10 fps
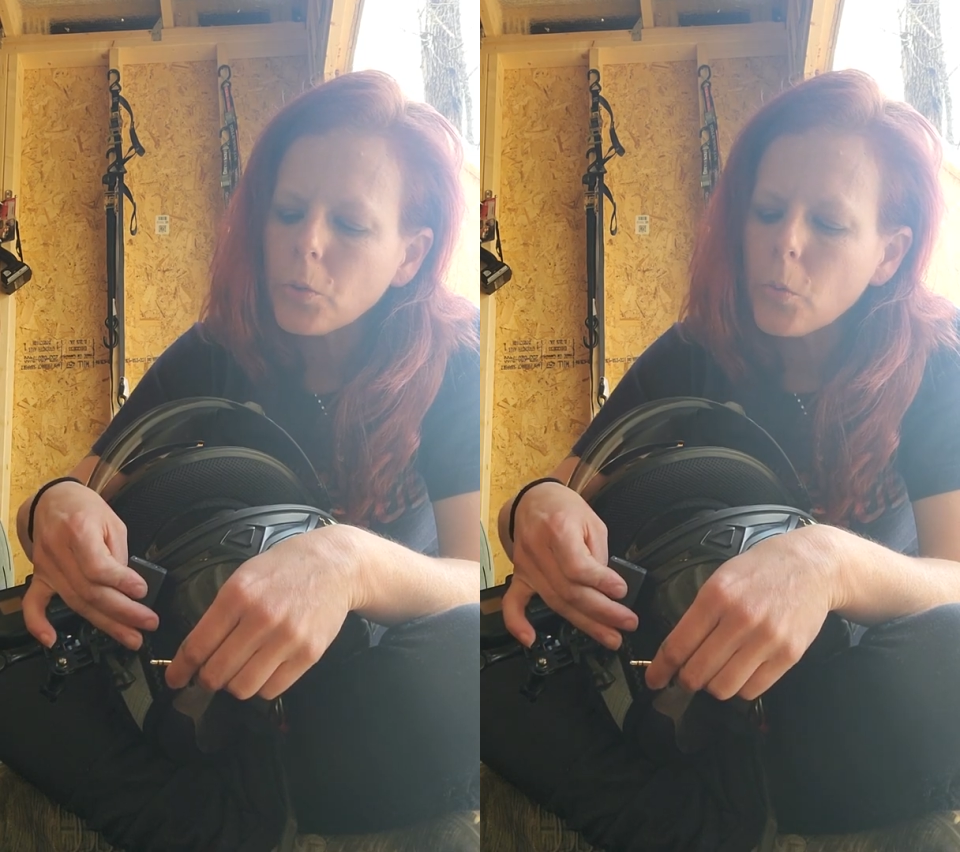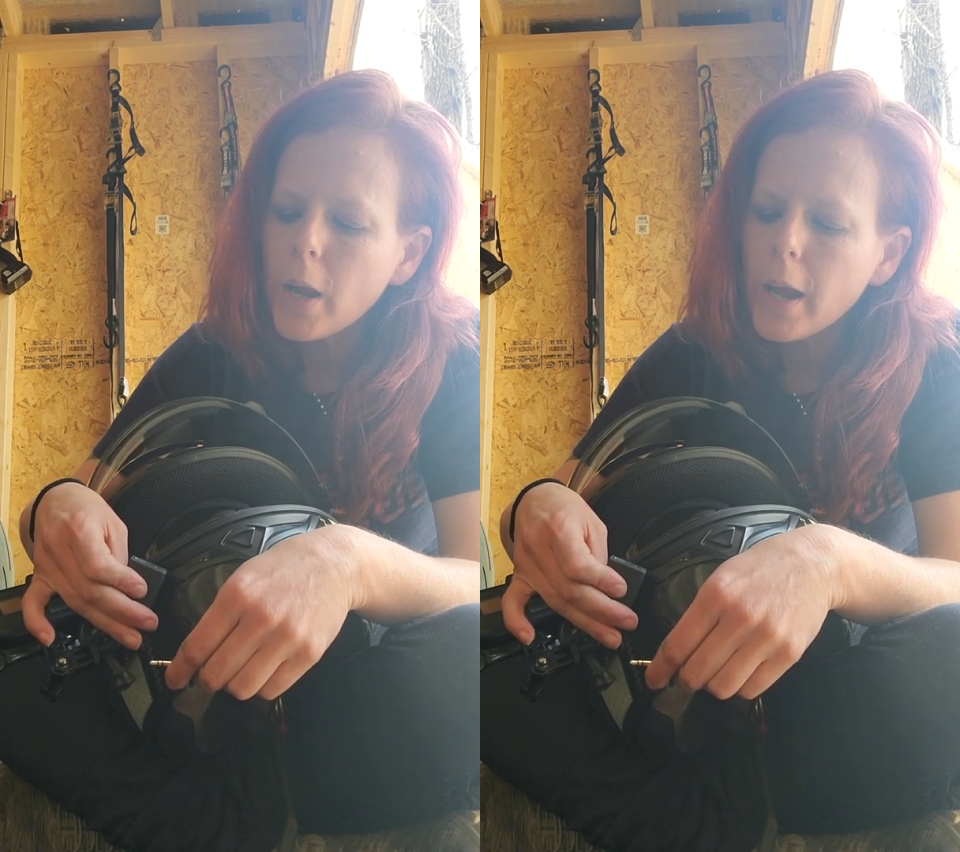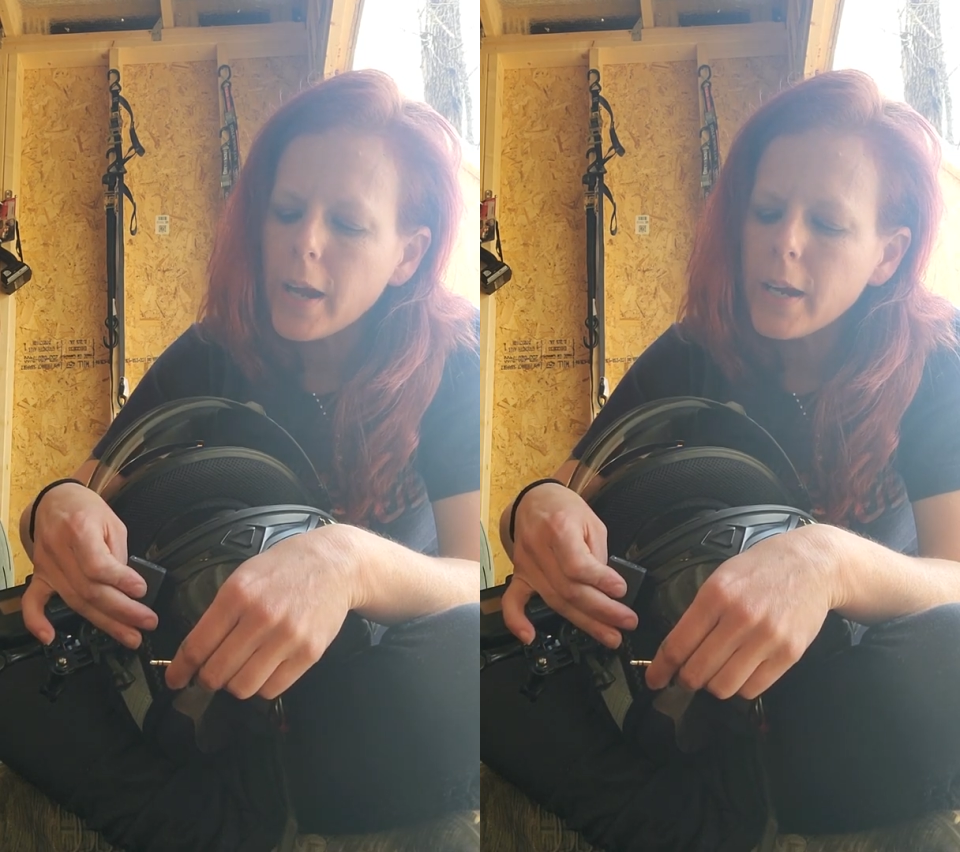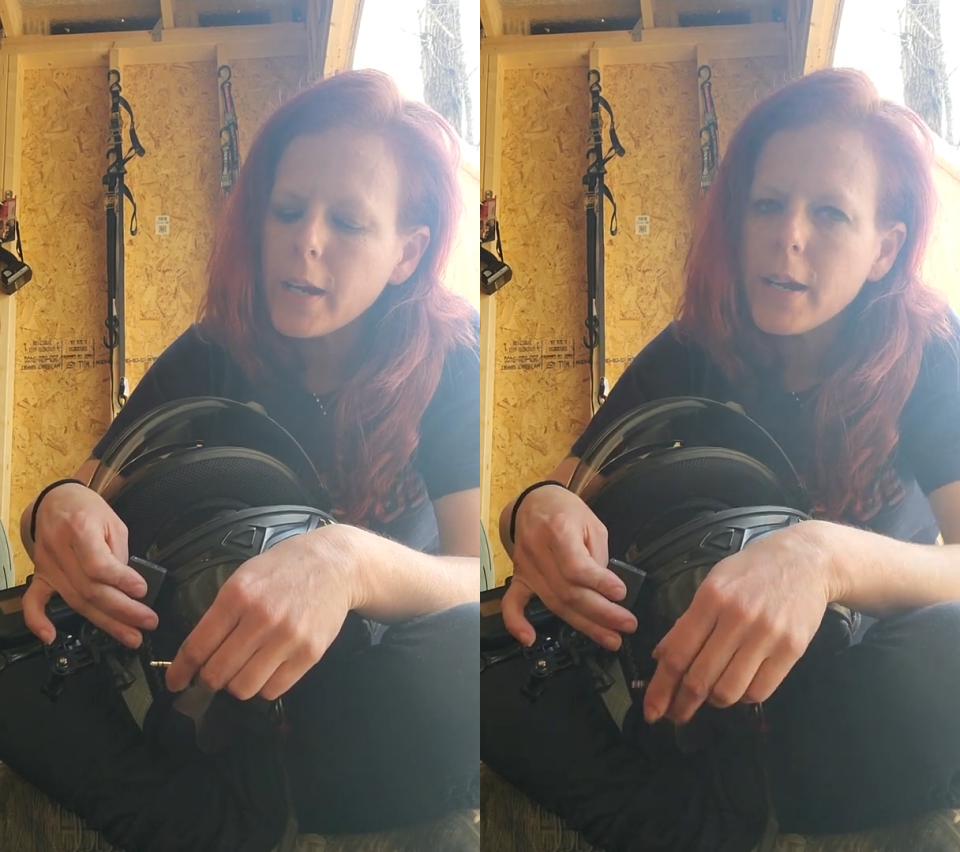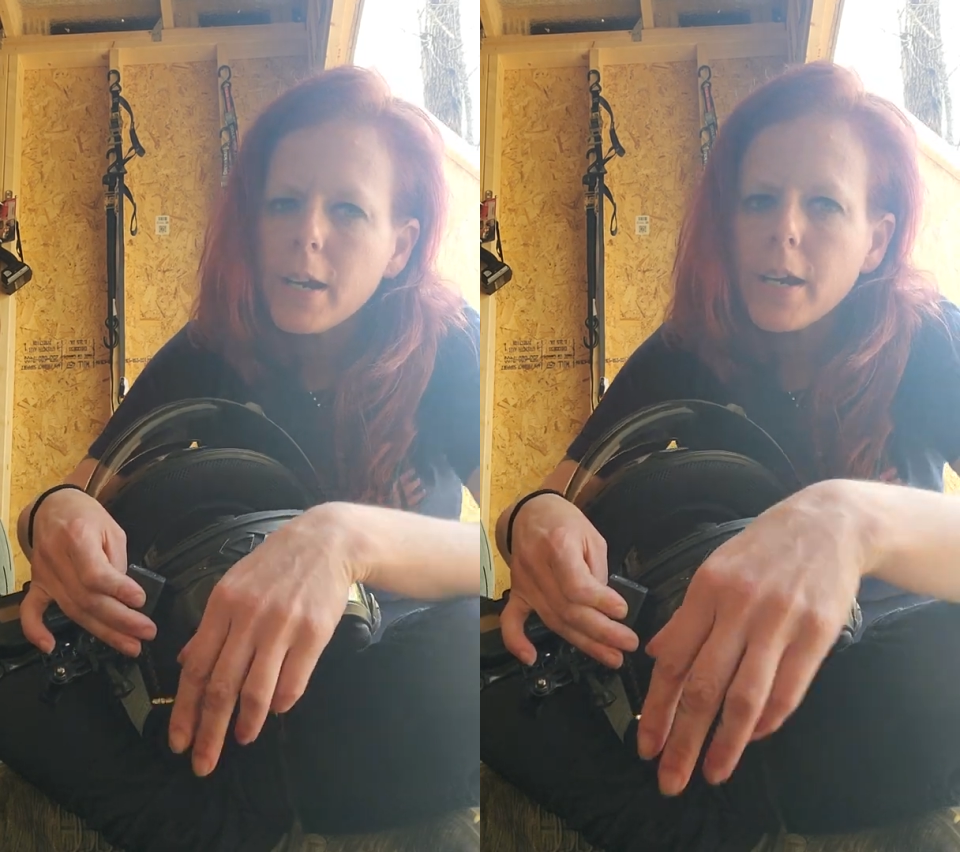way.
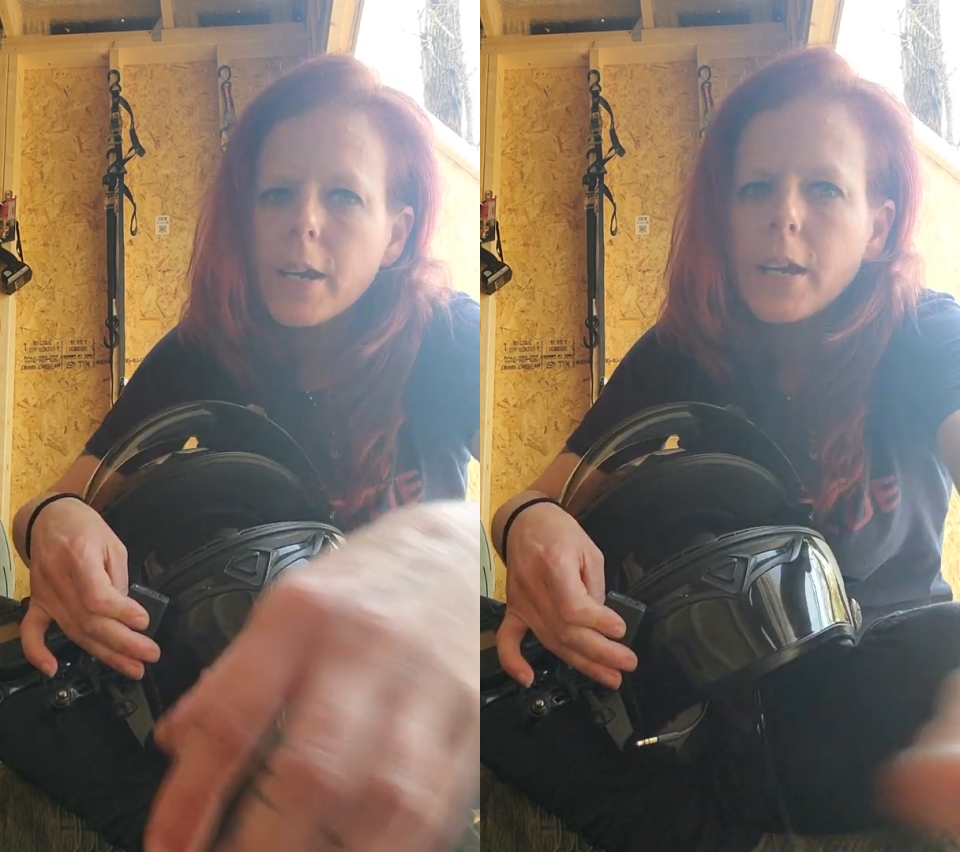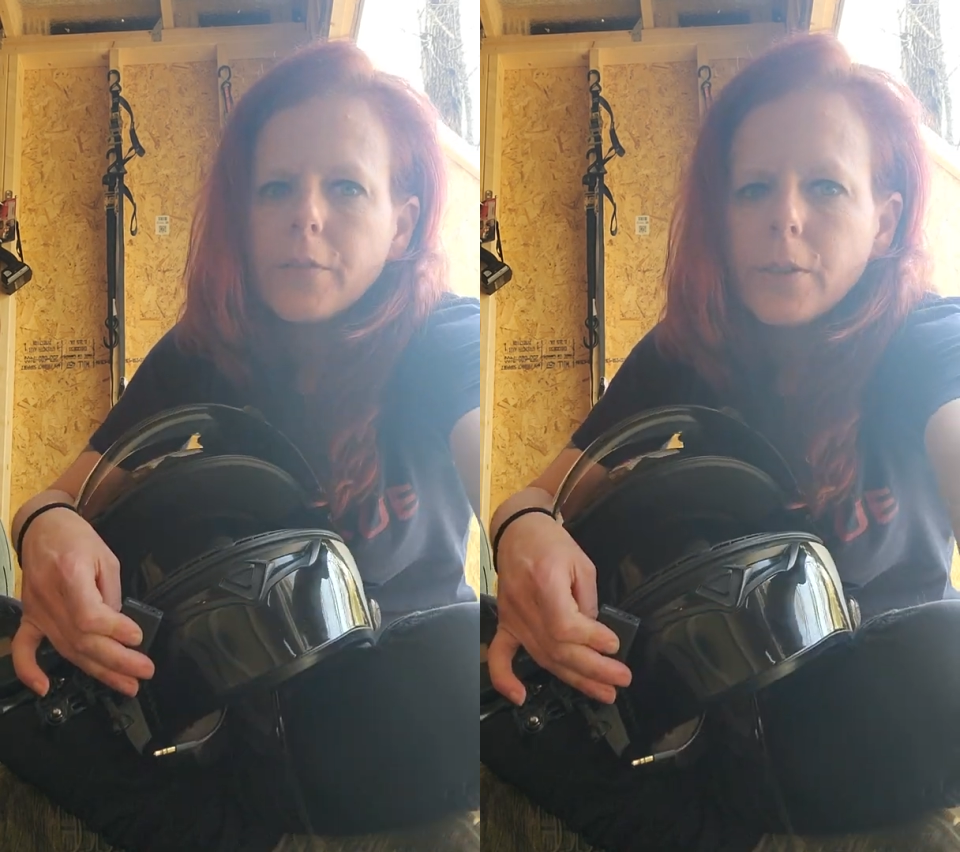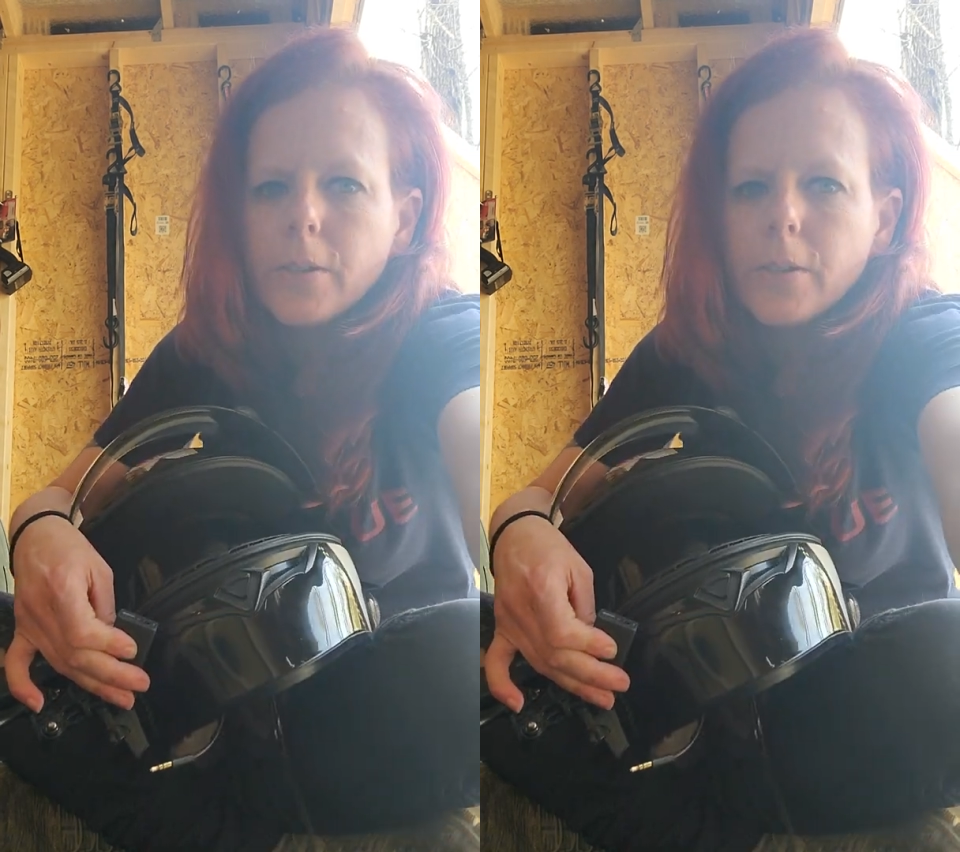If you